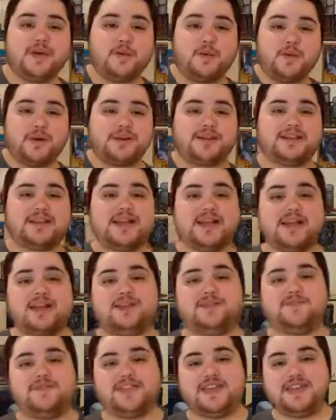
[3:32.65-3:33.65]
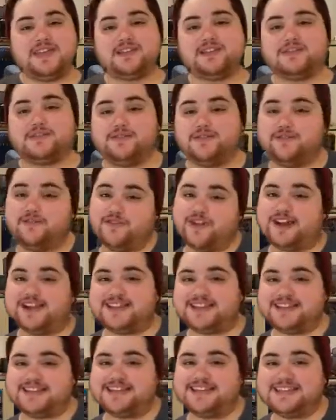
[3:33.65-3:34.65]
what kind of killer
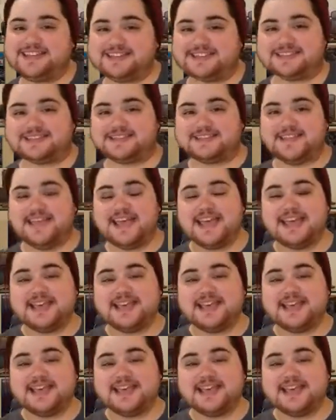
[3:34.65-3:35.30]
Freddy is.